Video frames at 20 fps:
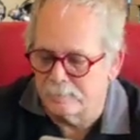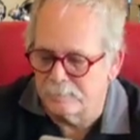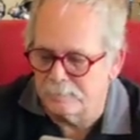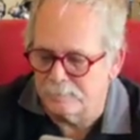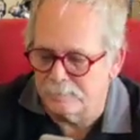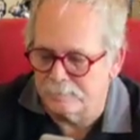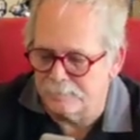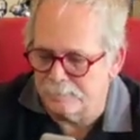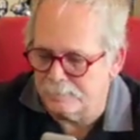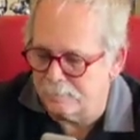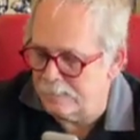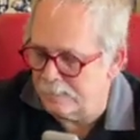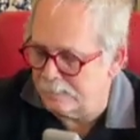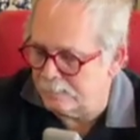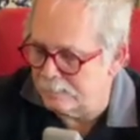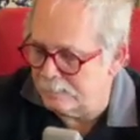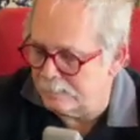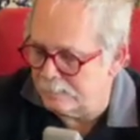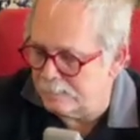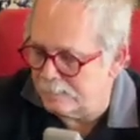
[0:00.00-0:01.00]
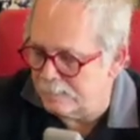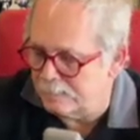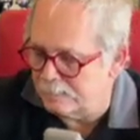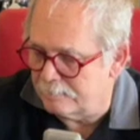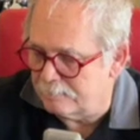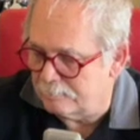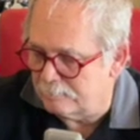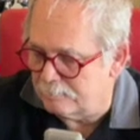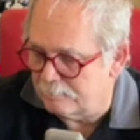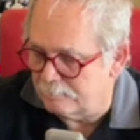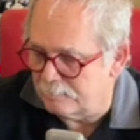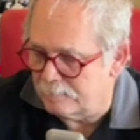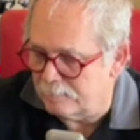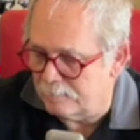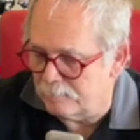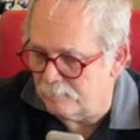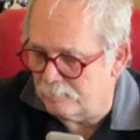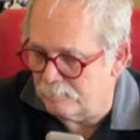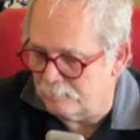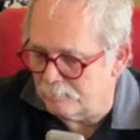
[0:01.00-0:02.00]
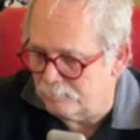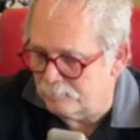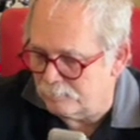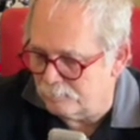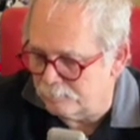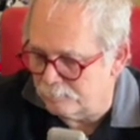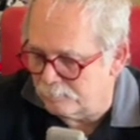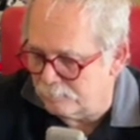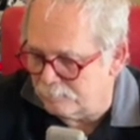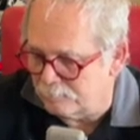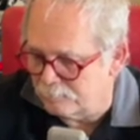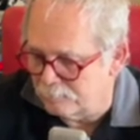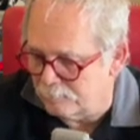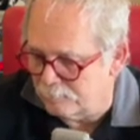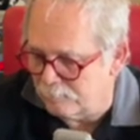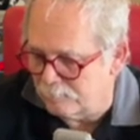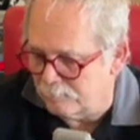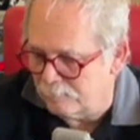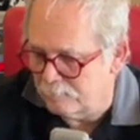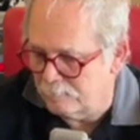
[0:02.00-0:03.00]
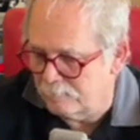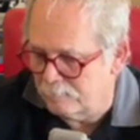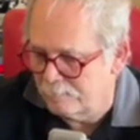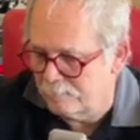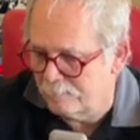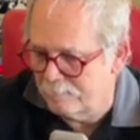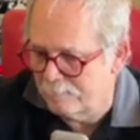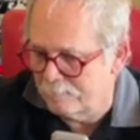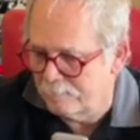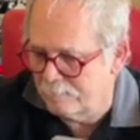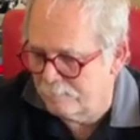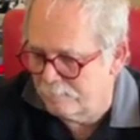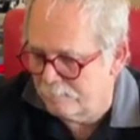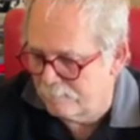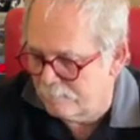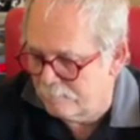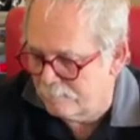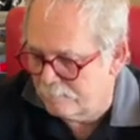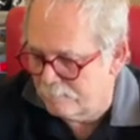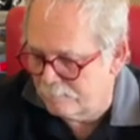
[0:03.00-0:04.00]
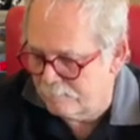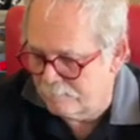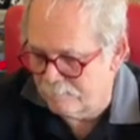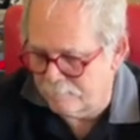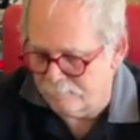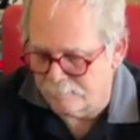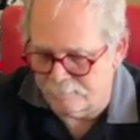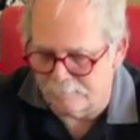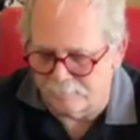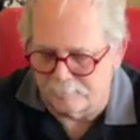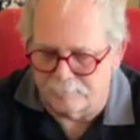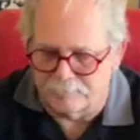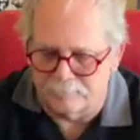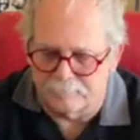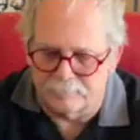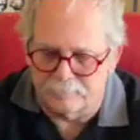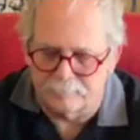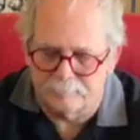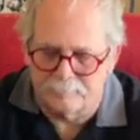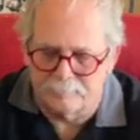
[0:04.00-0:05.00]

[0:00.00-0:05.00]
tilt it down, get it down a little bit lower toward the guitar. There we go.